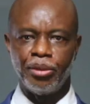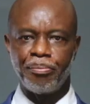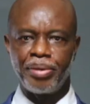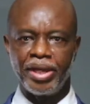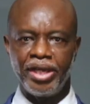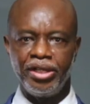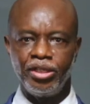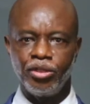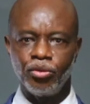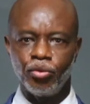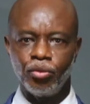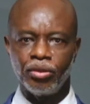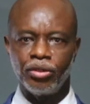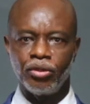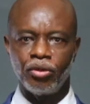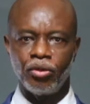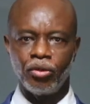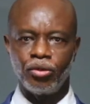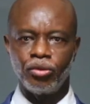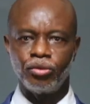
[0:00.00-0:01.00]
depending
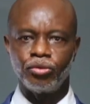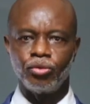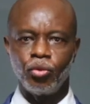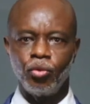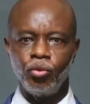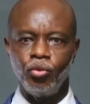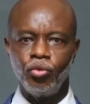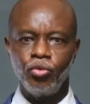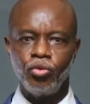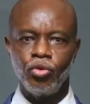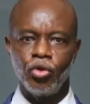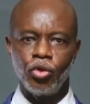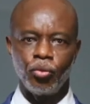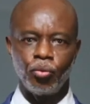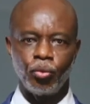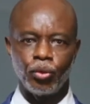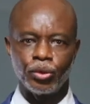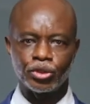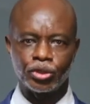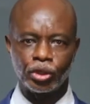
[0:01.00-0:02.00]
on who
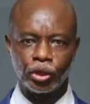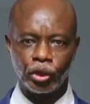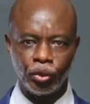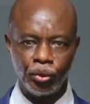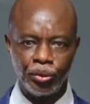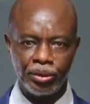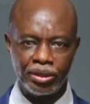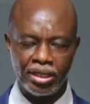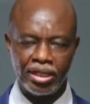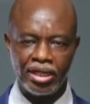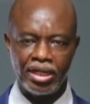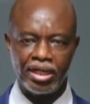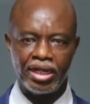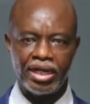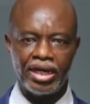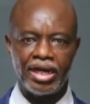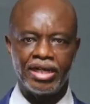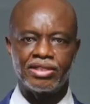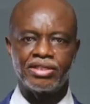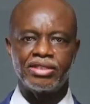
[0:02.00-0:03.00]
was good
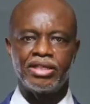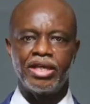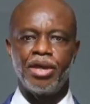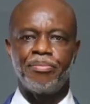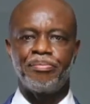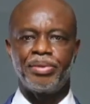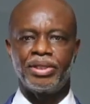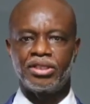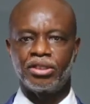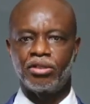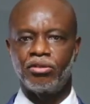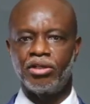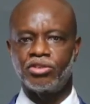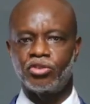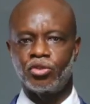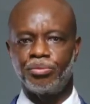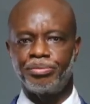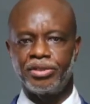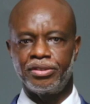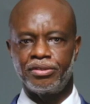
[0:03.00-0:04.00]
at a
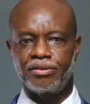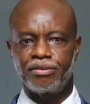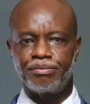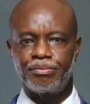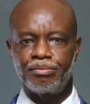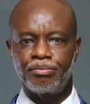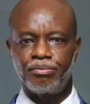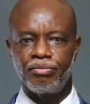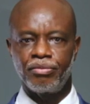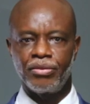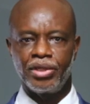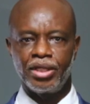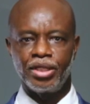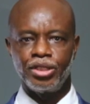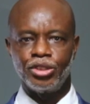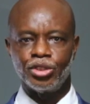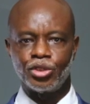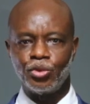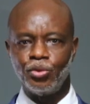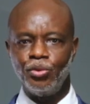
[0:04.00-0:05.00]
particular subject.
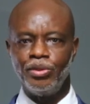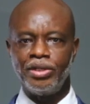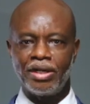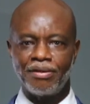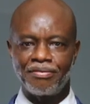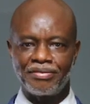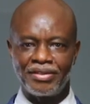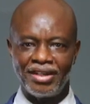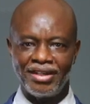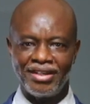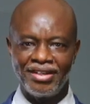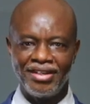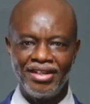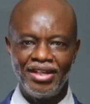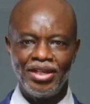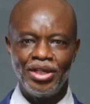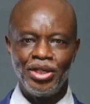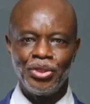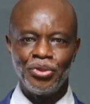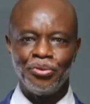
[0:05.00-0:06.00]
Soon after,
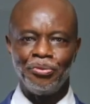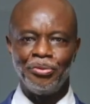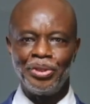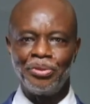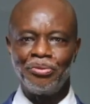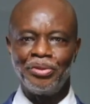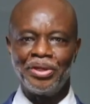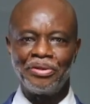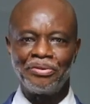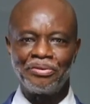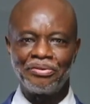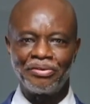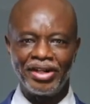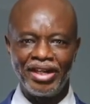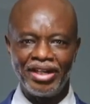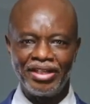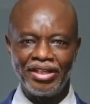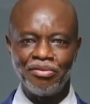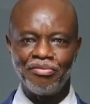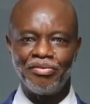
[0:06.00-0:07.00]
we were
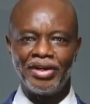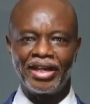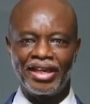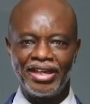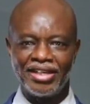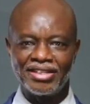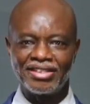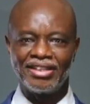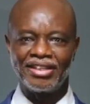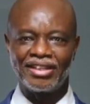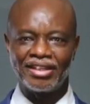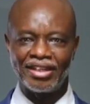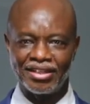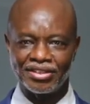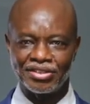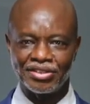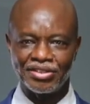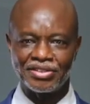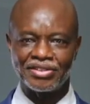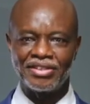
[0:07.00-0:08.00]
running vacation
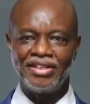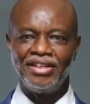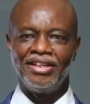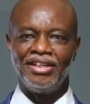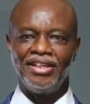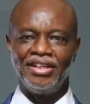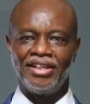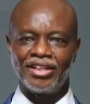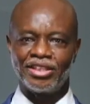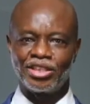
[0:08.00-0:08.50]
classes in